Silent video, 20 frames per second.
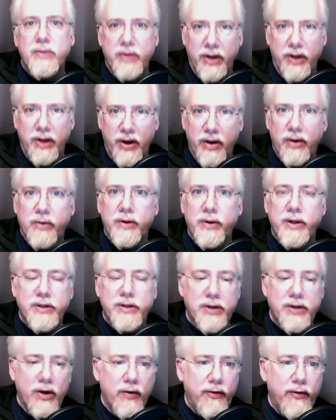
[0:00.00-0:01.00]
and
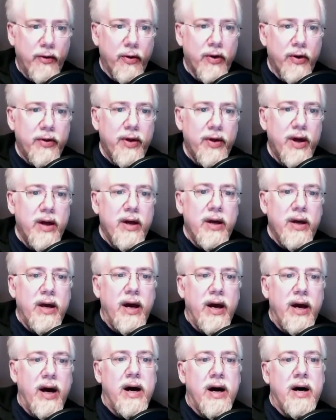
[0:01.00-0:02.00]
so forth.
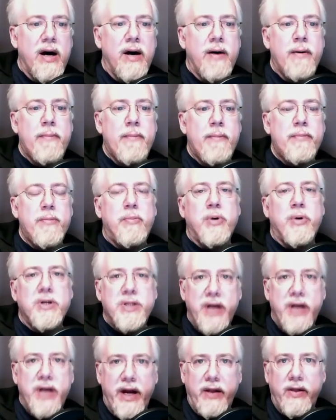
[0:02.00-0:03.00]

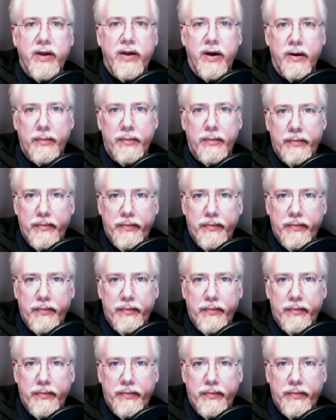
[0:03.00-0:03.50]
Protect them.